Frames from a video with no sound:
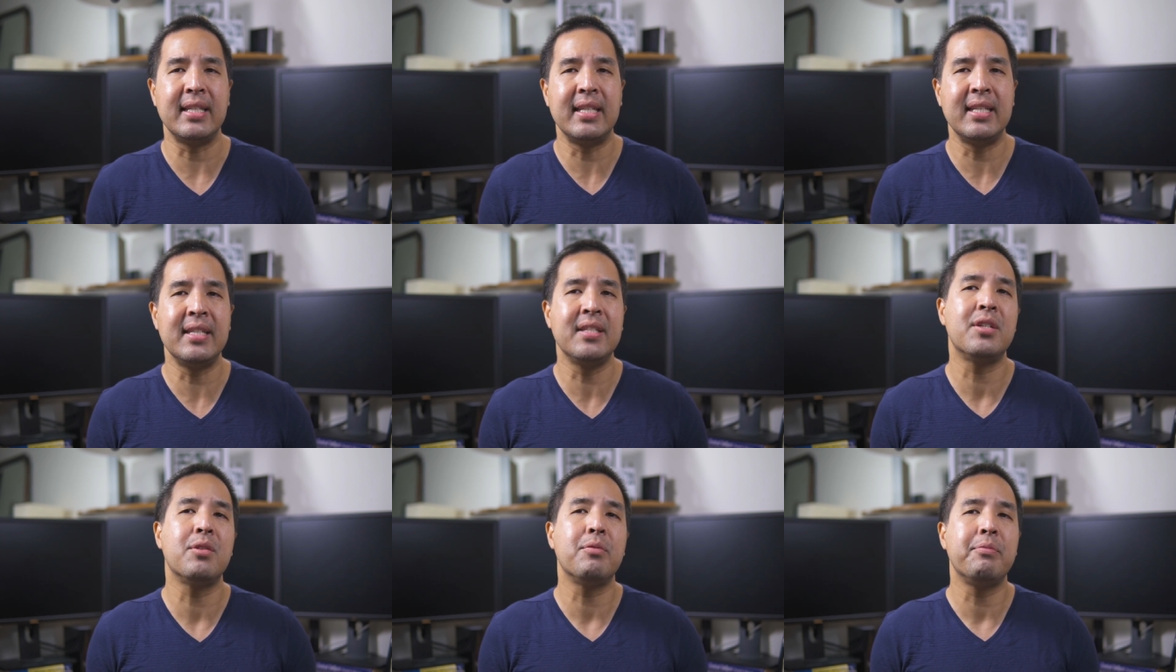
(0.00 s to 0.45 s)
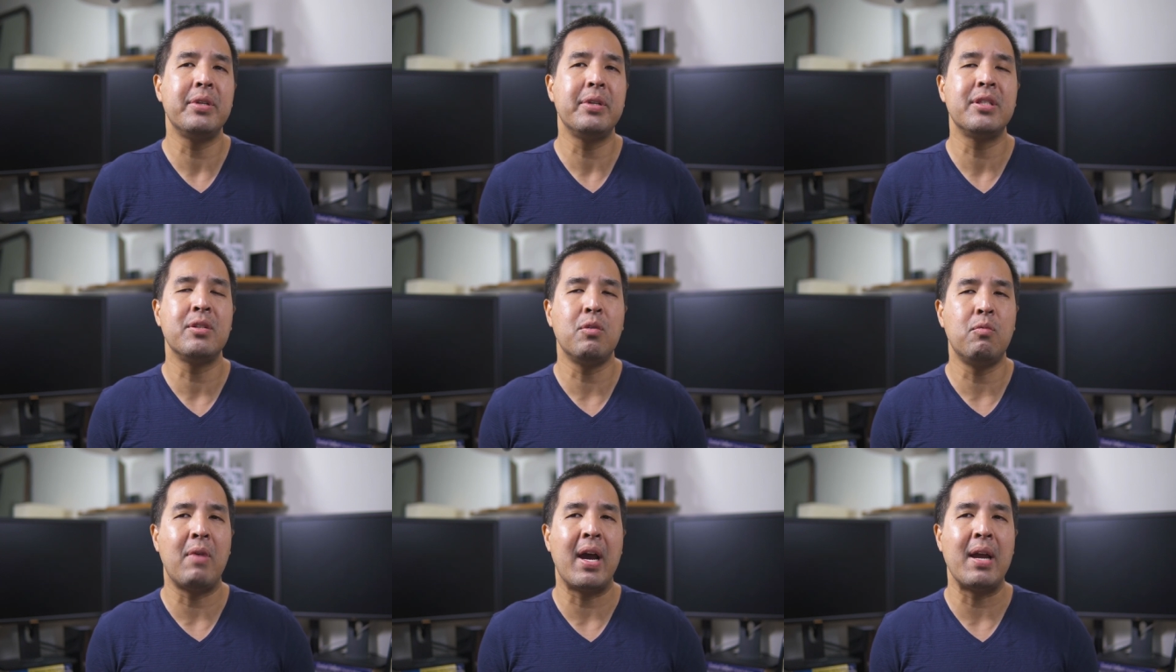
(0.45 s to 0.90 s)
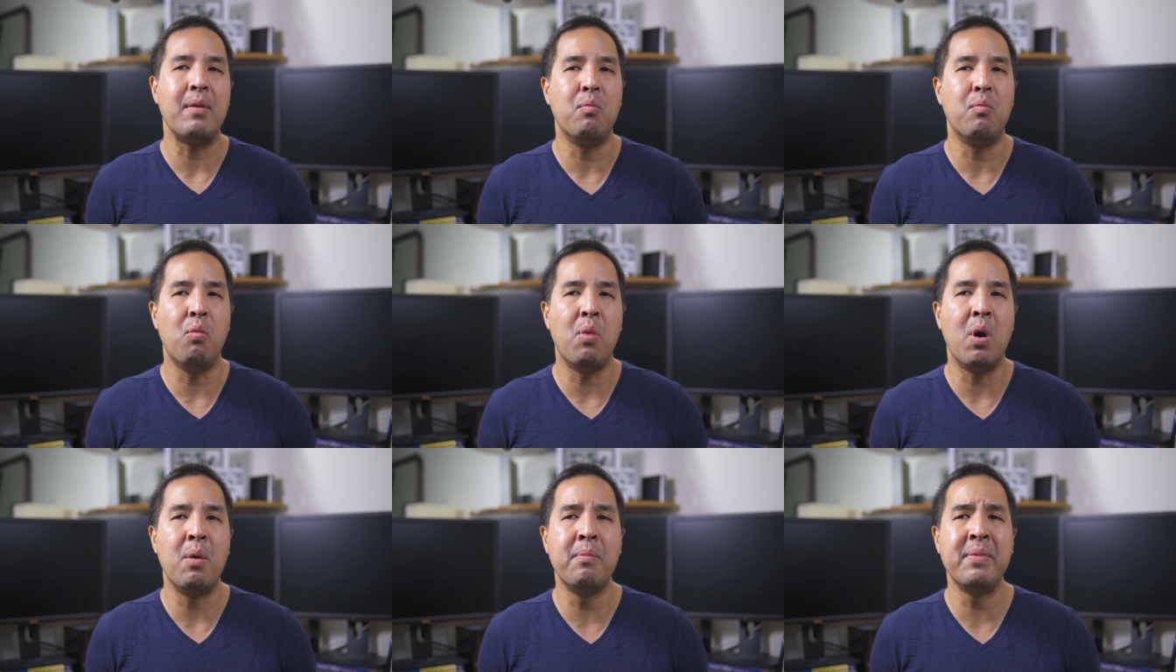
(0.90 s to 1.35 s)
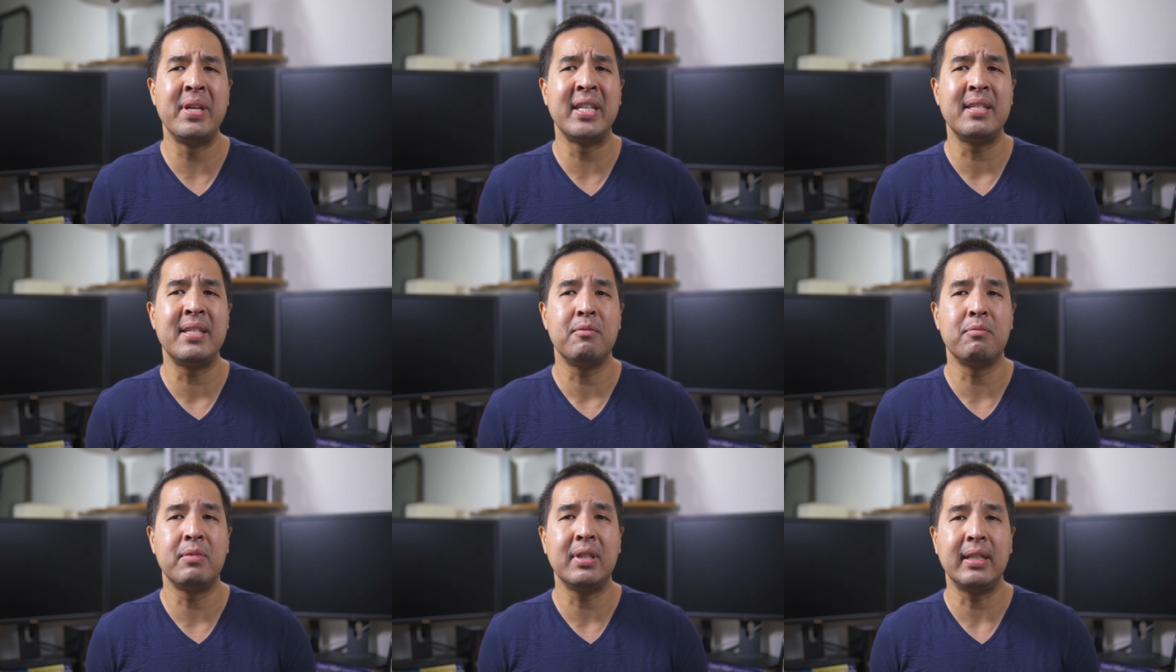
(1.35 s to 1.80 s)
is the reason why
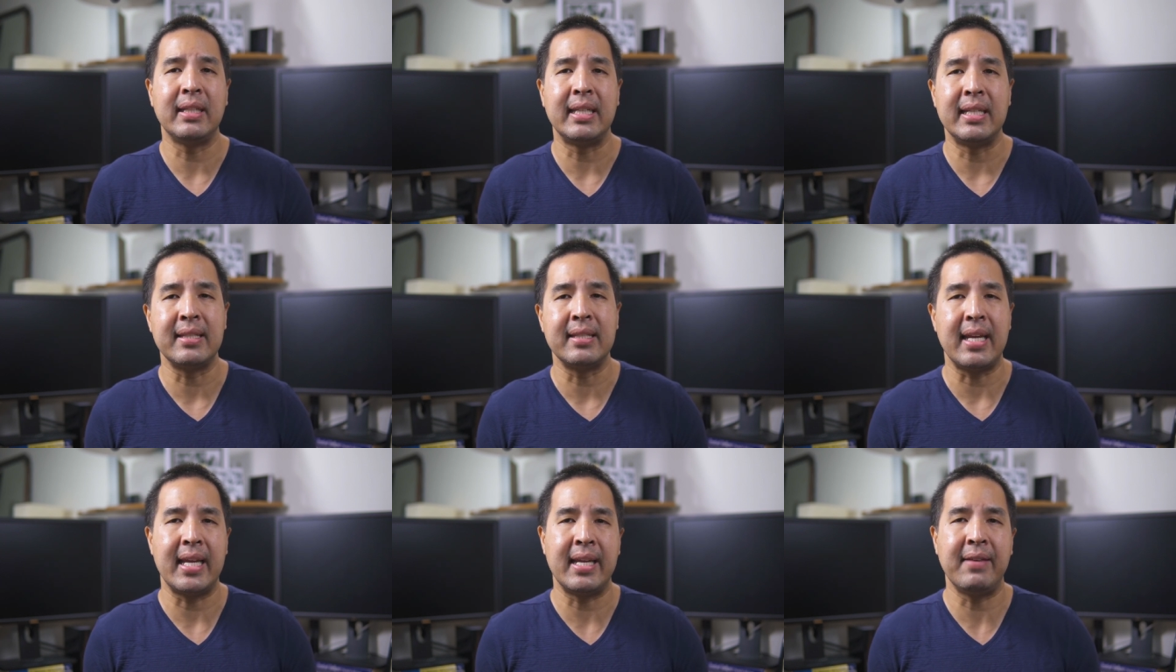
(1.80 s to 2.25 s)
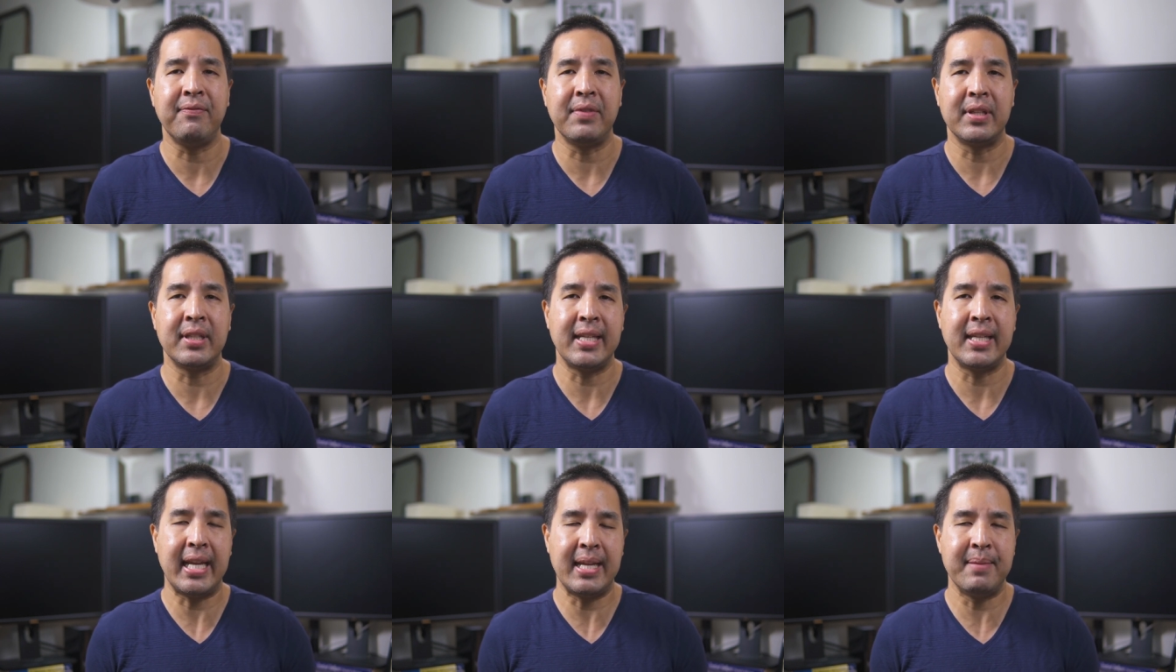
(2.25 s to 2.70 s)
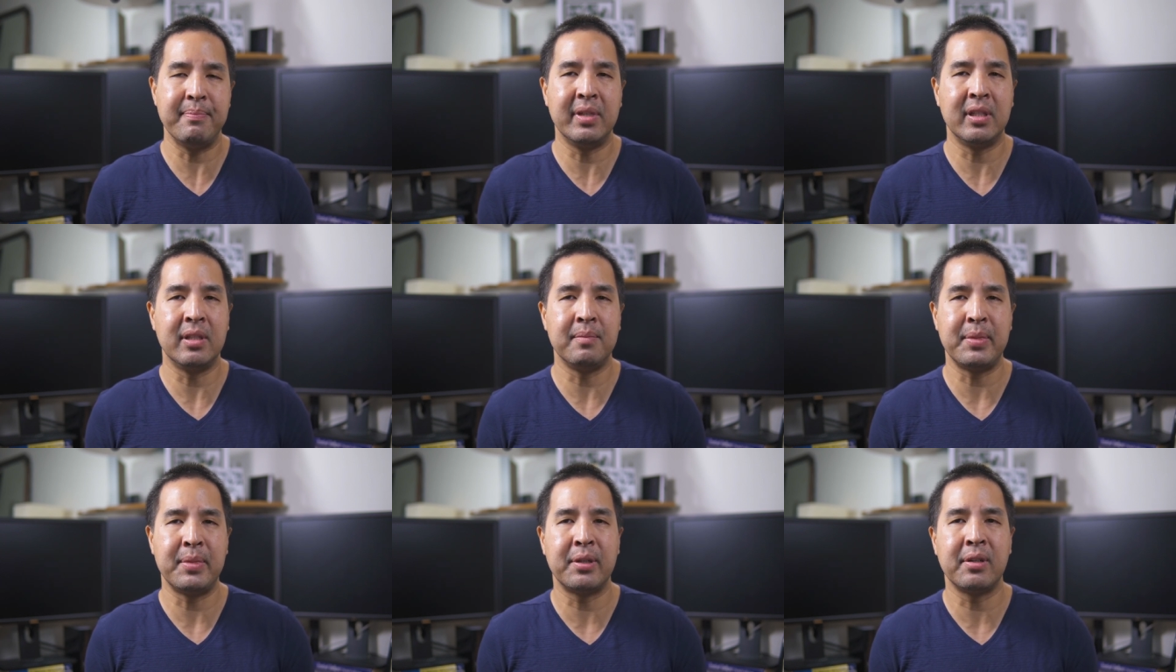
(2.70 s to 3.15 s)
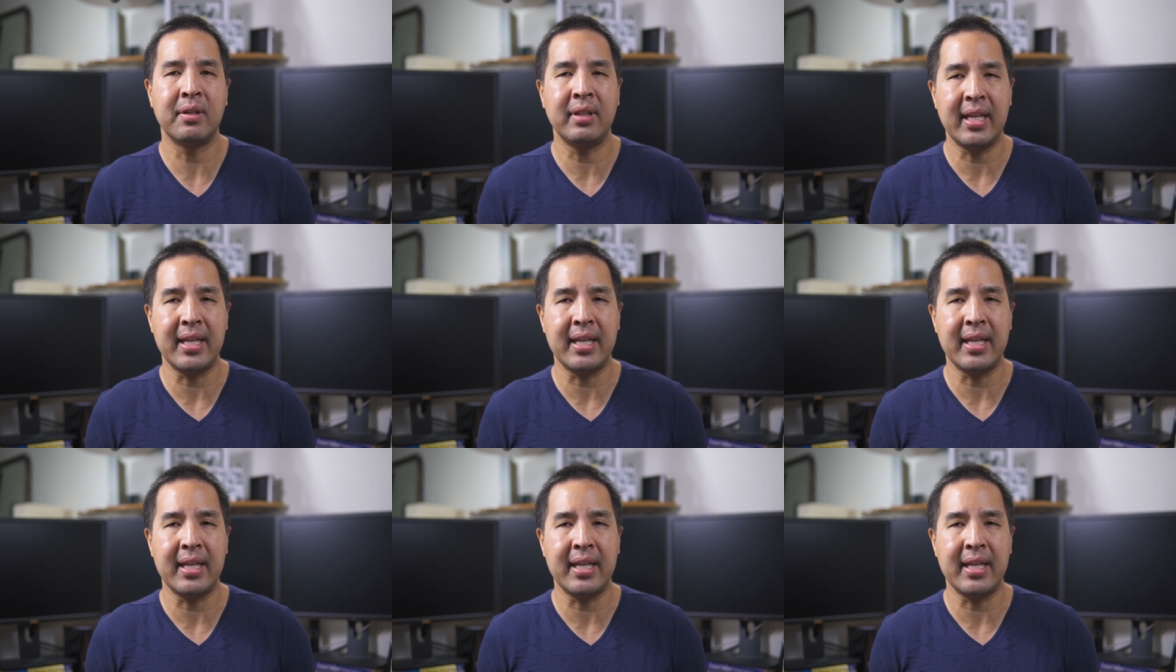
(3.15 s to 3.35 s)
Moment released a 58mm